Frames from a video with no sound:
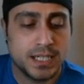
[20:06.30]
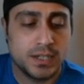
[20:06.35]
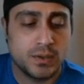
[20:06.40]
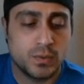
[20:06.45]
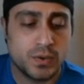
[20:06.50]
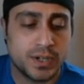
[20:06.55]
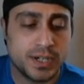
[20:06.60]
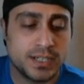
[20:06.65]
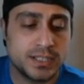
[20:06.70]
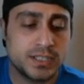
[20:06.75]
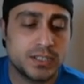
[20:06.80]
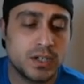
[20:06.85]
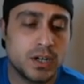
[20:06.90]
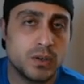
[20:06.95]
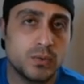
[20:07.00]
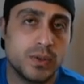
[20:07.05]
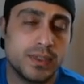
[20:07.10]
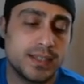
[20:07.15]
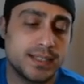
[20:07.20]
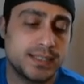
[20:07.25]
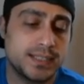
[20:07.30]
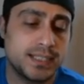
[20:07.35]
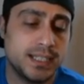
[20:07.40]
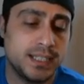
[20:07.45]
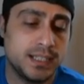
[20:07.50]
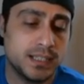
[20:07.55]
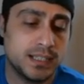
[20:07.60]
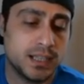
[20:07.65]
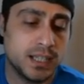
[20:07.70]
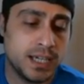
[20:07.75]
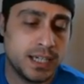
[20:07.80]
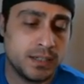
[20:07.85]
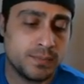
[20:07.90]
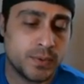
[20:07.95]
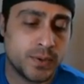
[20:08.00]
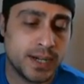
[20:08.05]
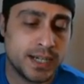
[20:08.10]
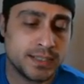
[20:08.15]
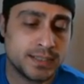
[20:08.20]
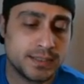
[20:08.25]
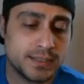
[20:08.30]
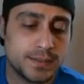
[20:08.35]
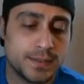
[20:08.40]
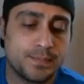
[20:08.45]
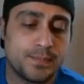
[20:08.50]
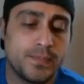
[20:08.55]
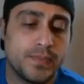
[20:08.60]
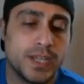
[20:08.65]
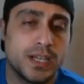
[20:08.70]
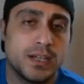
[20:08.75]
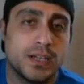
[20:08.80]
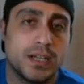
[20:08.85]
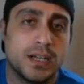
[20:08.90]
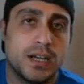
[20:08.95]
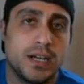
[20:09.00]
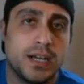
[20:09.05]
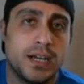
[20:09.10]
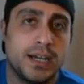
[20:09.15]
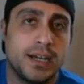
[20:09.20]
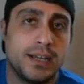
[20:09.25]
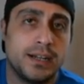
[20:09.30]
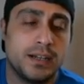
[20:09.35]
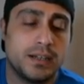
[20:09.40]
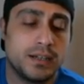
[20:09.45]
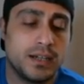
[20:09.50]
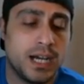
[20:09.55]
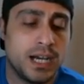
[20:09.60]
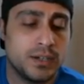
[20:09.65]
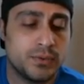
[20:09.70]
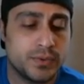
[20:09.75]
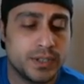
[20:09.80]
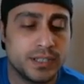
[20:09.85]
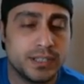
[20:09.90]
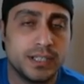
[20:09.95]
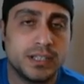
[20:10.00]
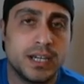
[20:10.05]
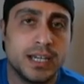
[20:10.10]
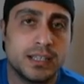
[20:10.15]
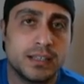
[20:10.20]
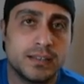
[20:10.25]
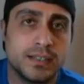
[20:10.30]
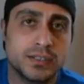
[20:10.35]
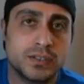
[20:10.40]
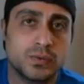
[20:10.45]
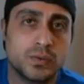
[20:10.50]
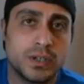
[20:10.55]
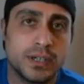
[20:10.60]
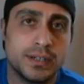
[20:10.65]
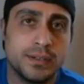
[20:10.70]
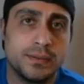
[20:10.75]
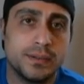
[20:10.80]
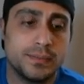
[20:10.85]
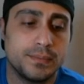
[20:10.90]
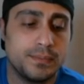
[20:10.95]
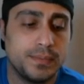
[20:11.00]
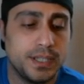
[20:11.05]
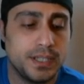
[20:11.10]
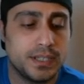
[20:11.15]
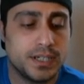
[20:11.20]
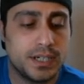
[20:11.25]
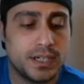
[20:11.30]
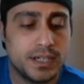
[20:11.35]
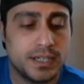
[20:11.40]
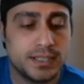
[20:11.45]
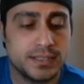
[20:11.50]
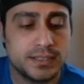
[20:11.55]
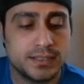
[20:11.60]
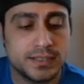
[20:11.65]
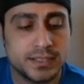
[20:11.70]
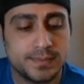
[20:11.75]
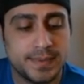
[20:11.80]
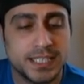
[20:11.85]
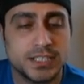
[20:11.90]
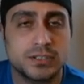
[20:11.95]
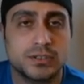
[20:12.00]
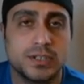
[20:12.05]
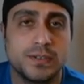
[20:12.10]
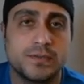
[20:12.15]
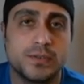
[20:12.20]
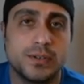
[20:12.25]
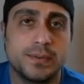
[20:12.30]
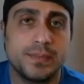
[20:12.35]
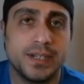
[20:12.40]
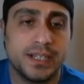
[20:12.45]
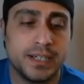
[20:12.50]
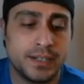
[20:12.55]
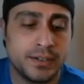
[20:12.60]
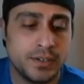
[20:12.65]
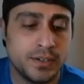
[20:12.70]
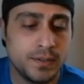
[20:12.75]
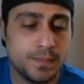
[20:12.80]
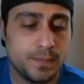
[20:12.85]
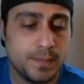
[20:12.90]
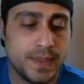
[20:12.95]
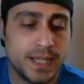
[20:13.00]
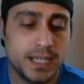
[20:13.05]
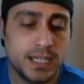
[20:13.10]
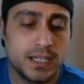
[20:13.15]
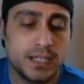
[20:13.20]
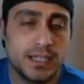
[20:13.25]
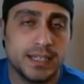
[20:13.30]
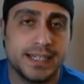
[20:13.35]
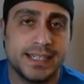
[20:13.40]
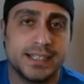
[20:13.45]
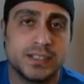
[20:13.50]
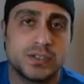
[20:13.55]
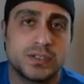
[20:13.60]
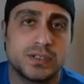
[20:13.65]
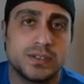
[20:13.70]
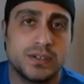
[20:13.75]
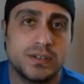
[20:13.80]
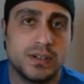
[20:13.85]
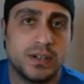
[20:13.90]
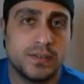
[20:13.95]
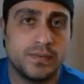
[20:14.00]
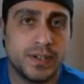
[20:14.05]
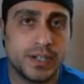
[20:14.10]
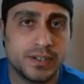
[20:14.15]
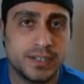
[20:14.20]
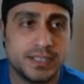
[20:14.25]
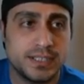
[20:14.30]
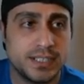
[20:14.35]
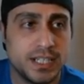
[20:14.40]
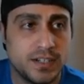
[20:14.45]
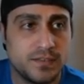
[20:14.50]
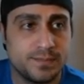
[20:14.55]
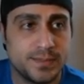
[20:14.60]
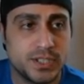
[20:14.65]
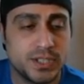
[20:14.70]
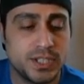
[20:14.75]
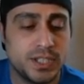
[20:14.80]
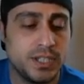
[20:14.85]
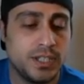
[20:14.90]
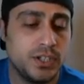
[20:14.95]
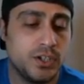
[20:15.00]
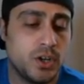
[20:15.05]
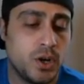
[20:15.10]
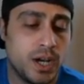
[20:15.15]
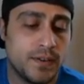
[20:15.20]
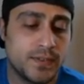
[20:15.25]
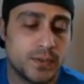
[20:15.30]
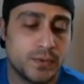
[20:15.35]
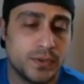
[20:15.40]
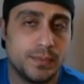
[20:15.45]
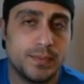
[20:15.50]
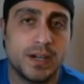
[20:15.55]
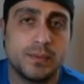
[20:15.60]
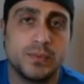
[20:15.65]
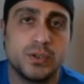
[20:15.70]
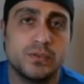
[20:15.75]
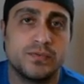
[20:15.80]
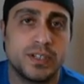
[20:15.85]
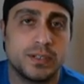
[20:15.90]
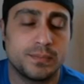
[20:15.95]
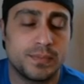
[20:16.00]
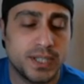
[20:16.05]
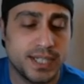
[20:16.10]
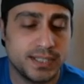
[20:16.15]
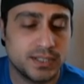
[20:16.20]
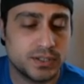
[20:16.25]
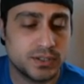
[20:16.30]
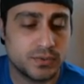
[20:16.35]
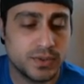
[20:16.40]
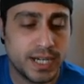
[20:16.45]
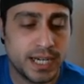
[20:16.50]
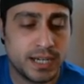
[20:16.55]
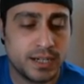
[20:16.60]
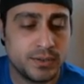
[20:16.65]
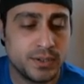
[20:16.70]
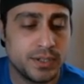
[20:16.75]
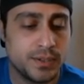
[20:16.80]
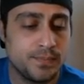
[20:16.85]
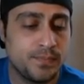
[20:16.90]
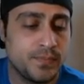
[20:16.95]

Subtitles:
We're going to start with the seated leg press. And I really like this one because, especially for a beginner, it's a very safe machine. You don't have to worry about moving plates around.